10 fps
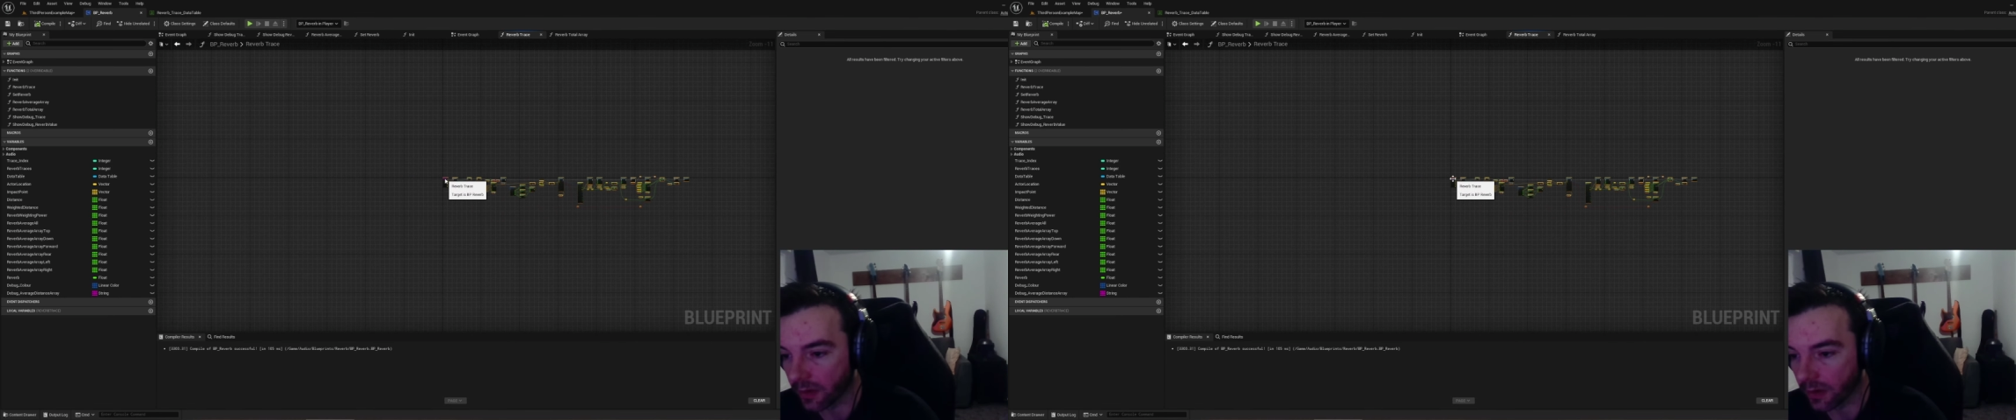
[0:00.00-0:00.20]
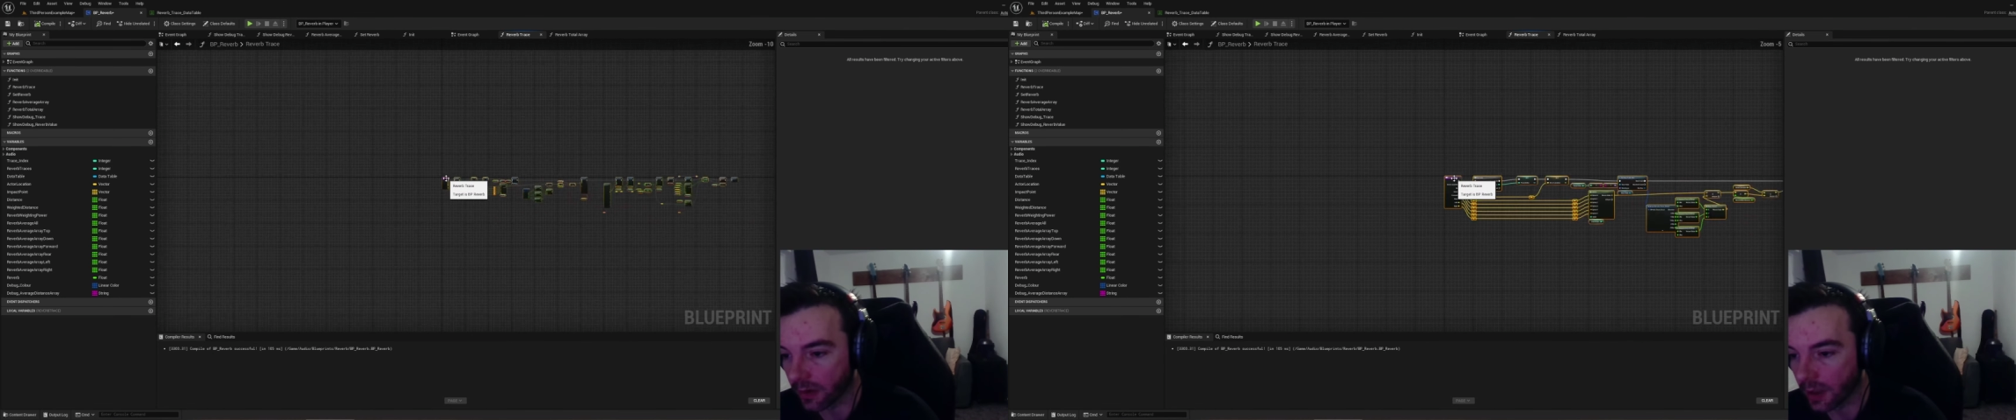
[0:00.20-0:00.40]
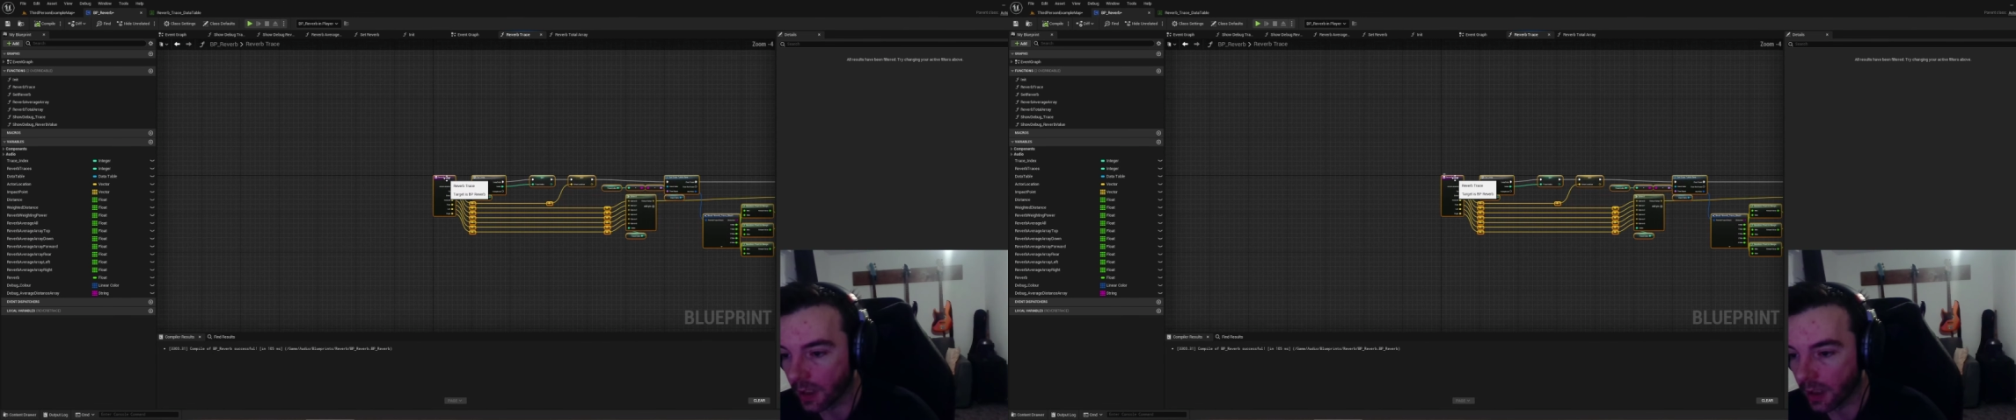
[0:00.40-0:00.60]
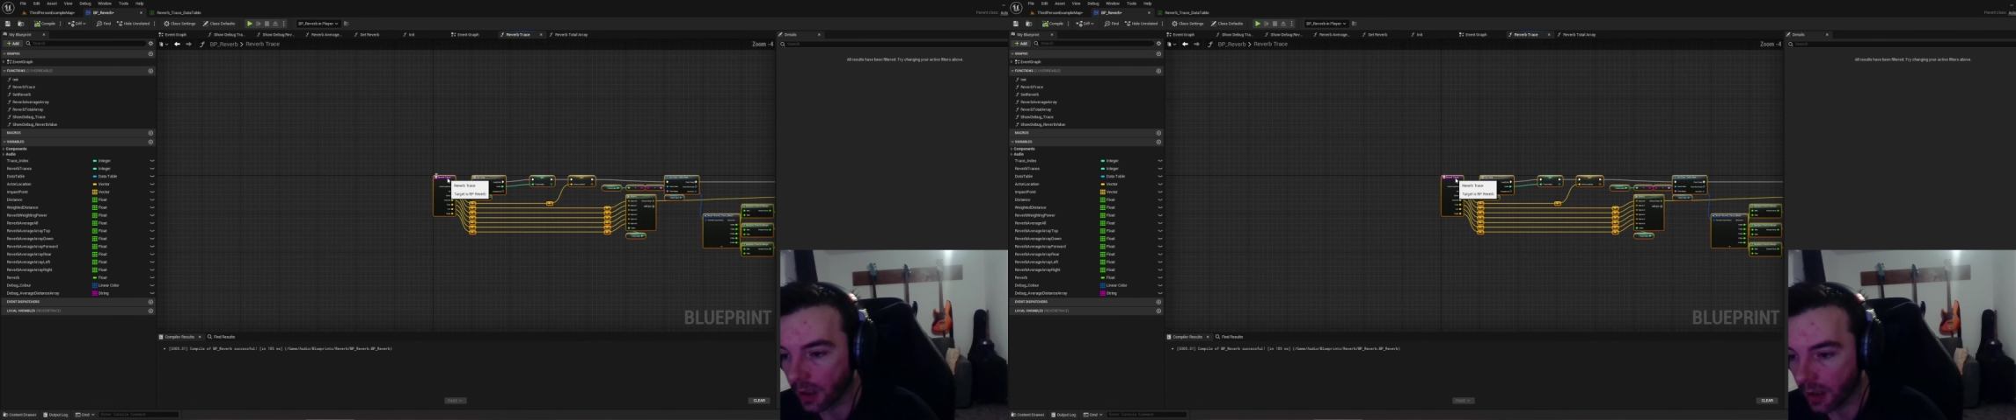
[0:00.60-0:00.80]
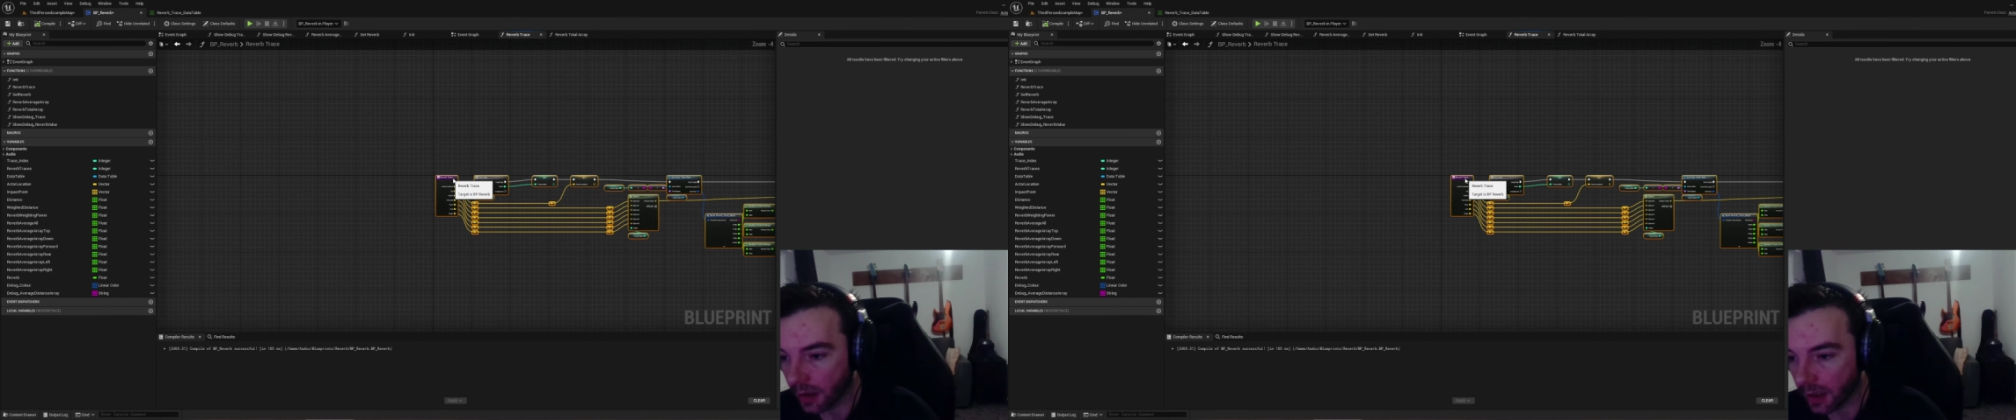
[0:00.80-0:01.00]
done
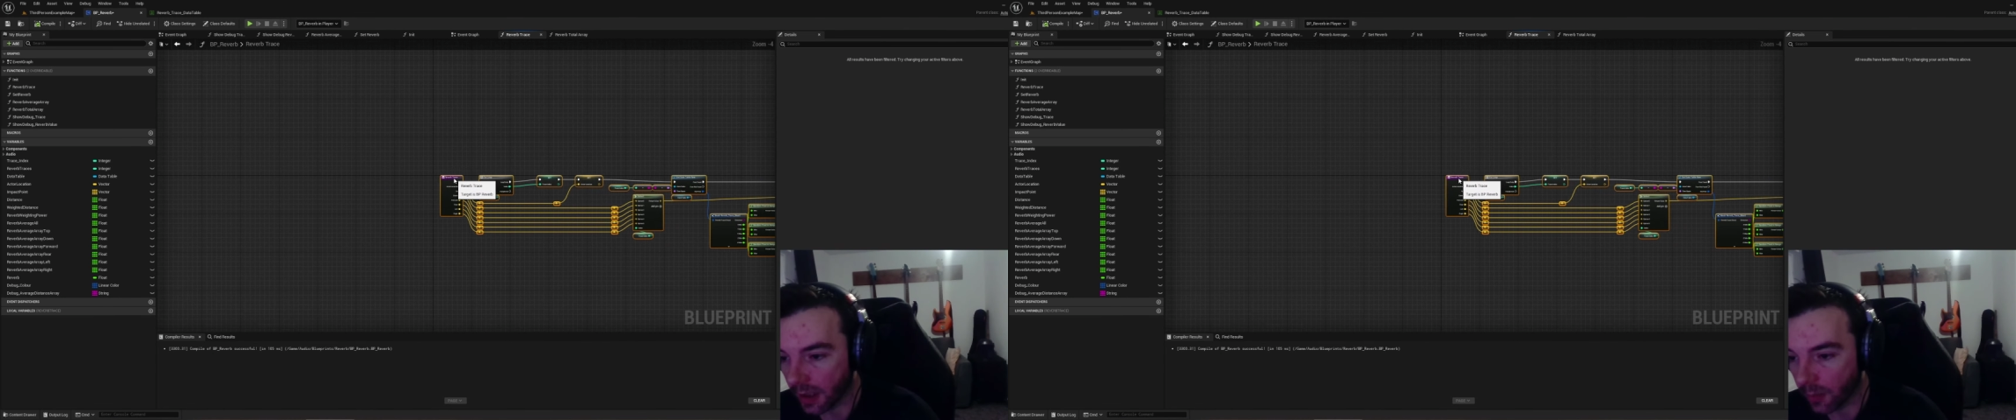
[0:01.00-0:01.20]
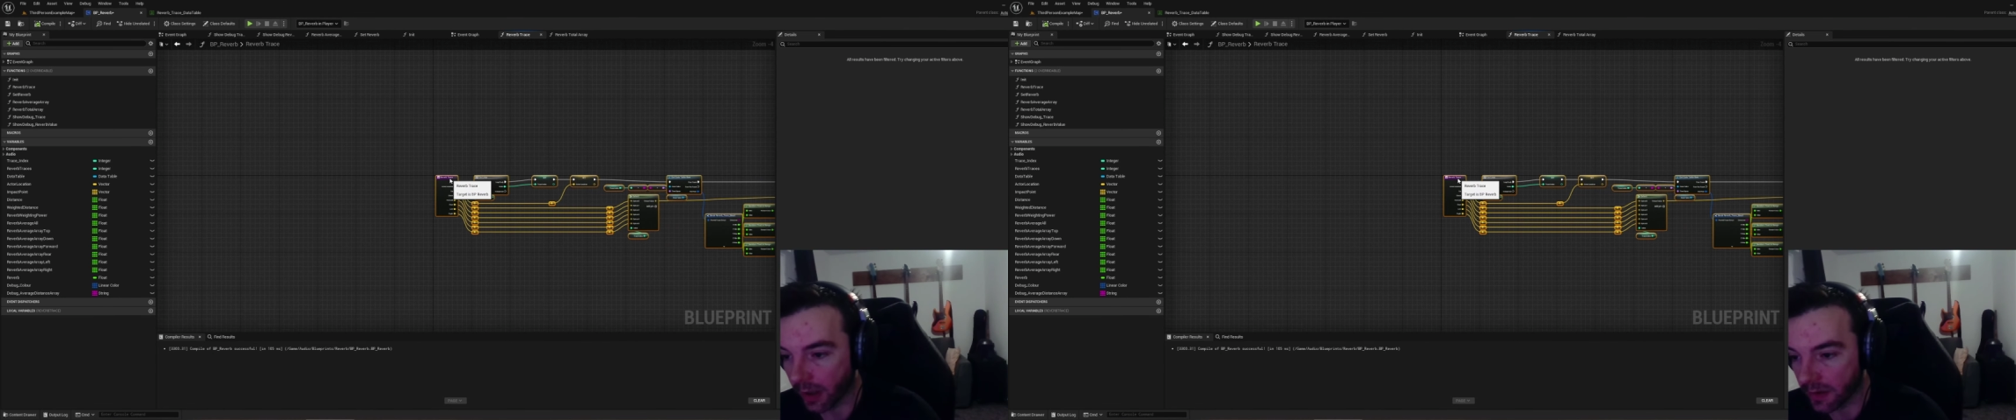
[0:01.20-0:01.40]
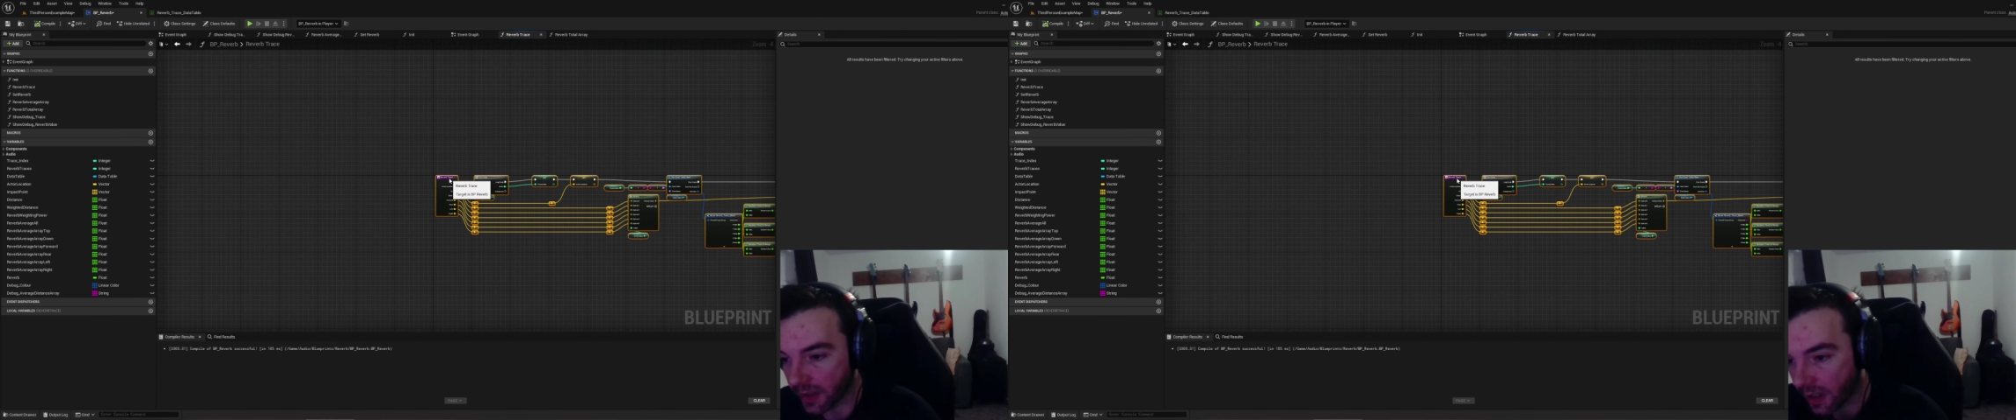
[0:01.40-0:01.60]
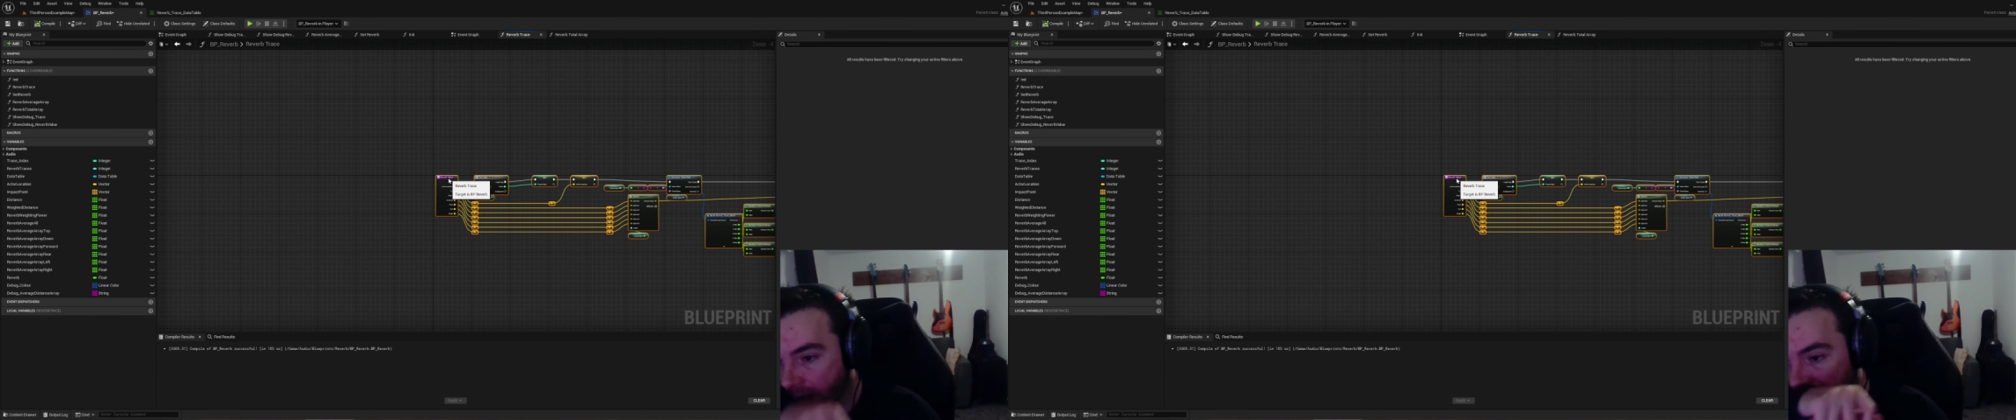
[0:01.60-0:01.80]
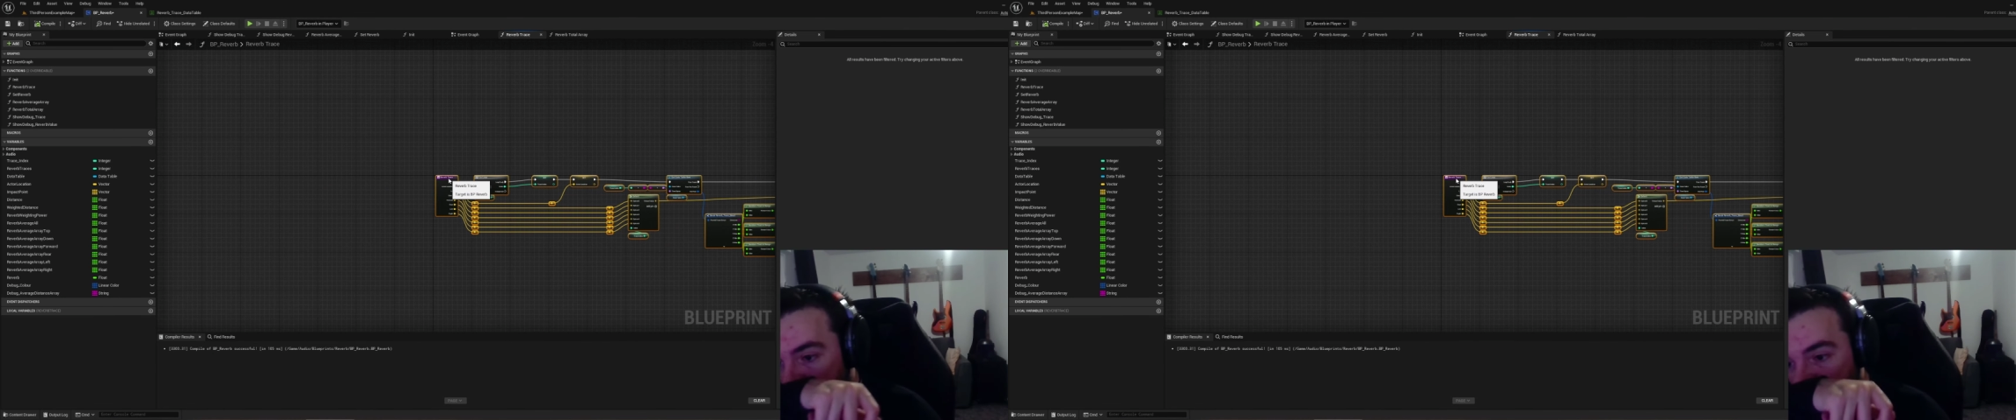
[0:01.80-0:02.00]
in my own
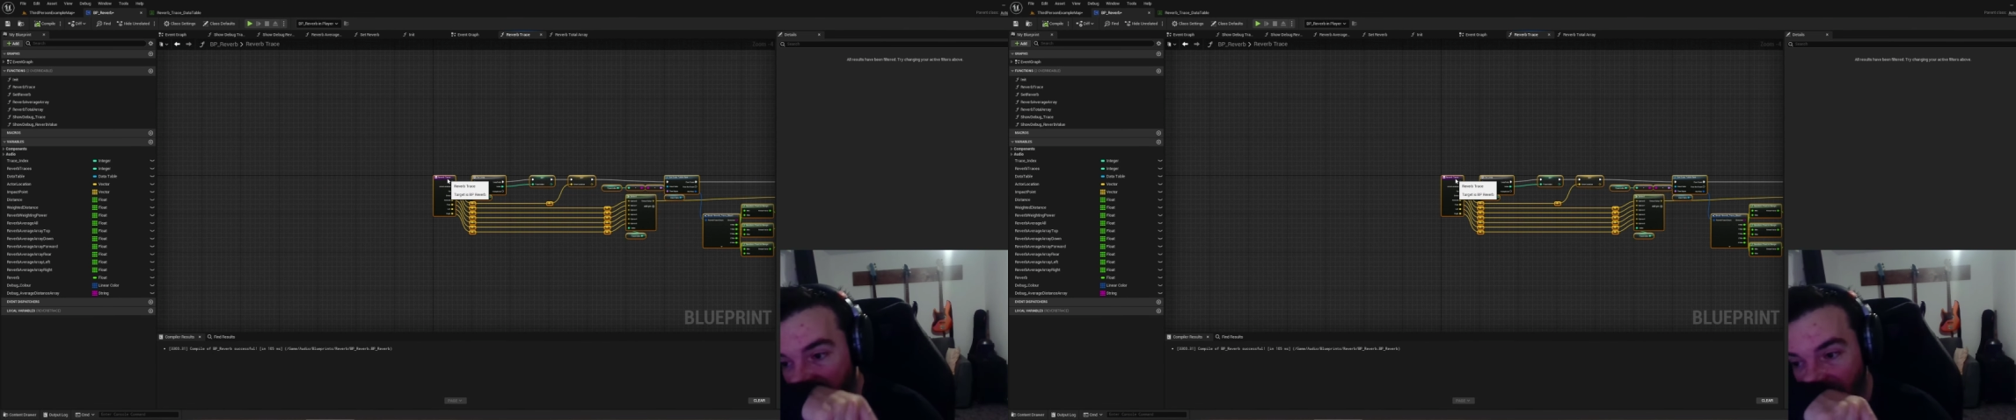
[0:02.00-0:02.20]
time.